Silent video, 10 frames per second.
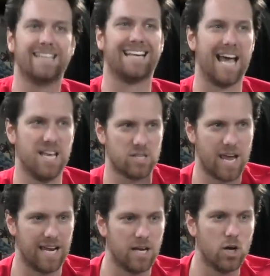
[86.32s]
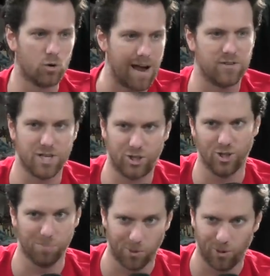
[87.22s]
has a
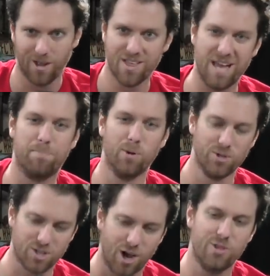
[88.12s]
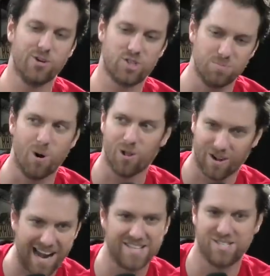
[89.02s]
gravitational pull that pulls other smaller
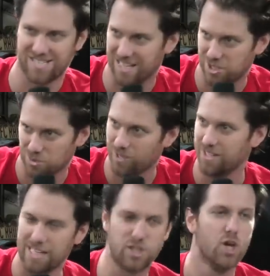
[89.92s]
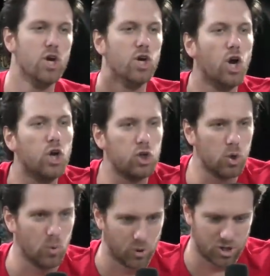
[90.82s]
asses into it. It's
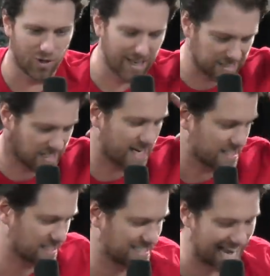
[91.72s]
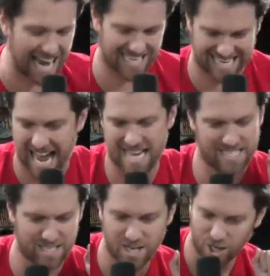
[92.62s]
huge. Alexis Texas's ass
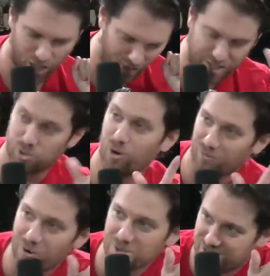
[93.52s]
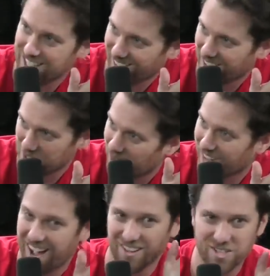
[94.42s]
has electoral votes in the Electoral
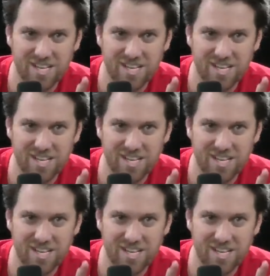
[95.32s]
College.